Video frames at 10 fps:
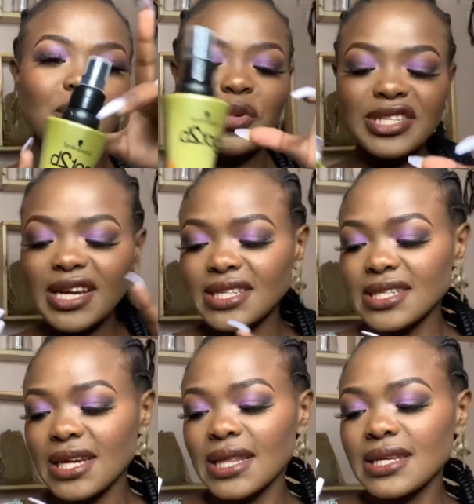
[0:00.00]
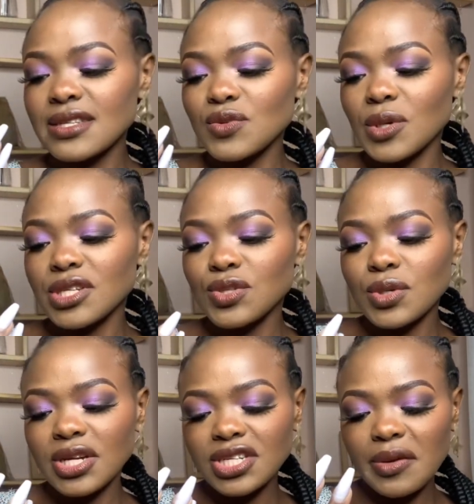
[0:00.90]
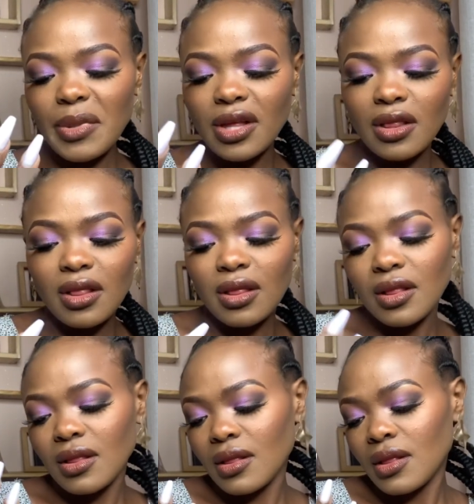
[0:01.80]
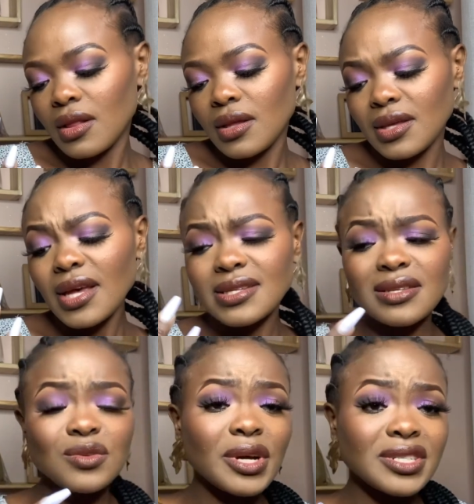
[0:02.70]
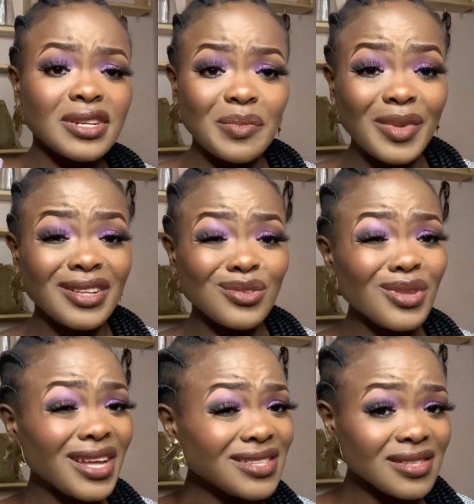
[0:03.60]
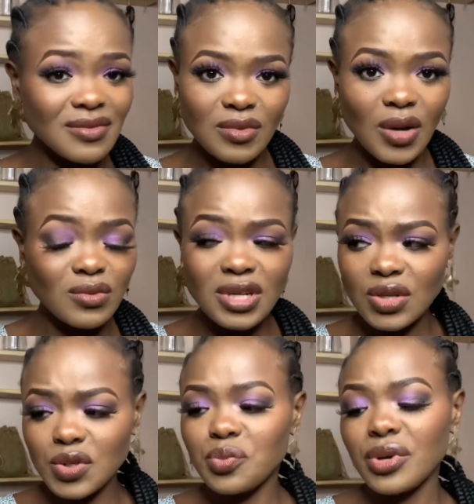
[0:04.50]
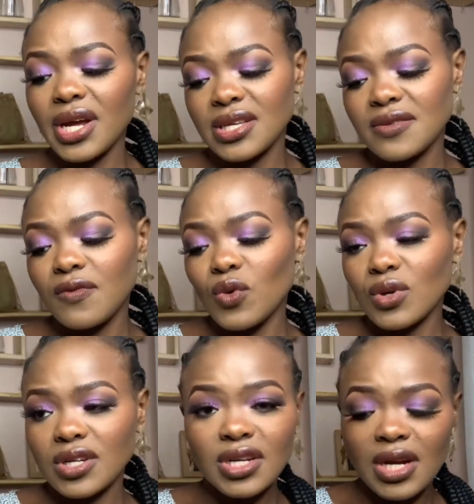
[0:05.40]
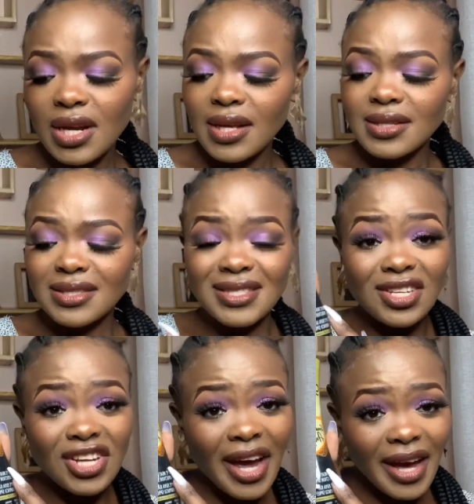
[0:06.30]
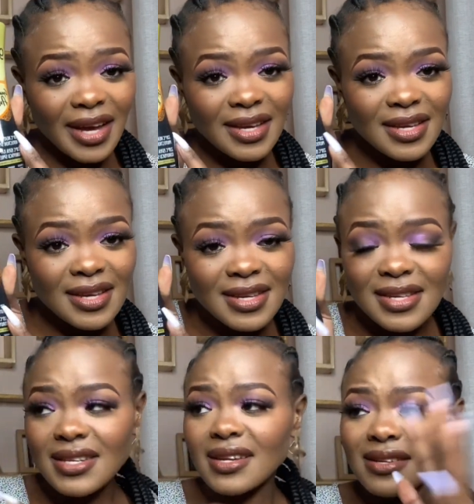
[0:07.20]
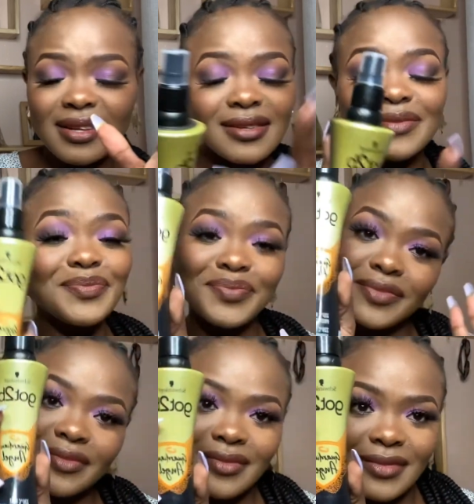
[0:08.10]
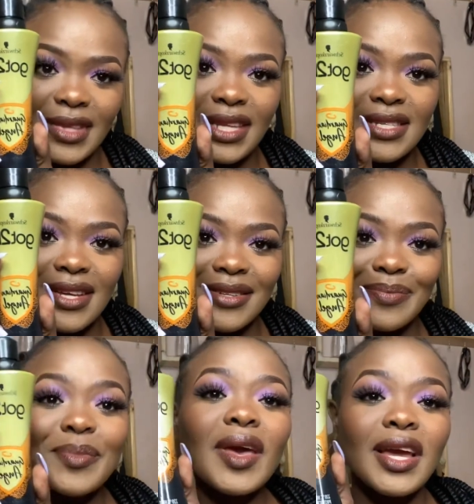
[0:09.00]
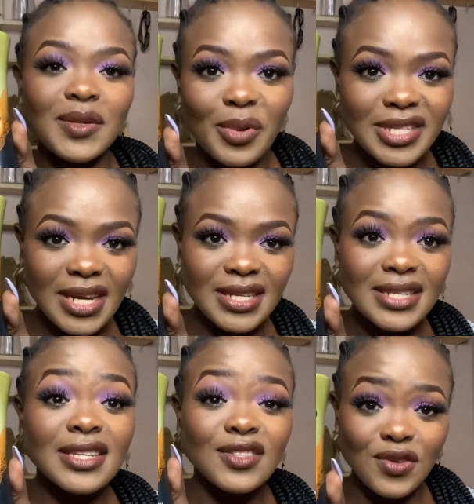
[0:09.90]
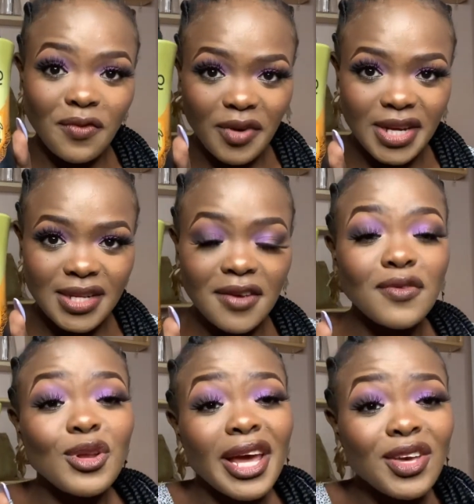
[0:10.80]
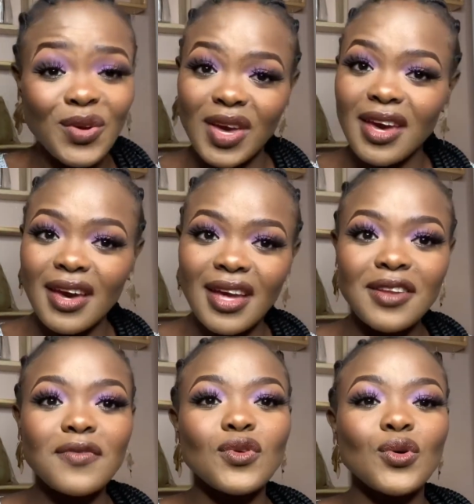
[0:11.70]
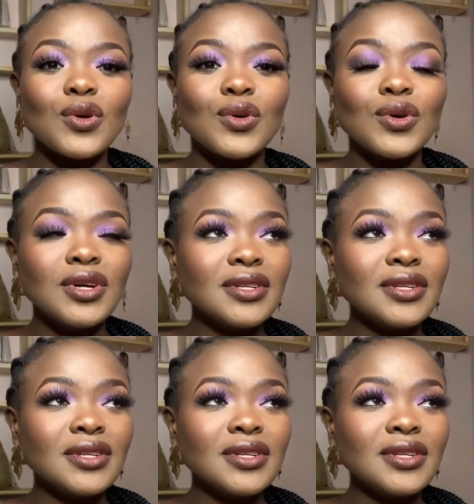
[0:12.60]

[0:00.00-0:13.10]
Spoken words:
Protectant. And this is what? 200ml. Yes, 200ml. So that's a really good price for such high heat. And listen, heat protectant is your friend. If you like your hair and if you're...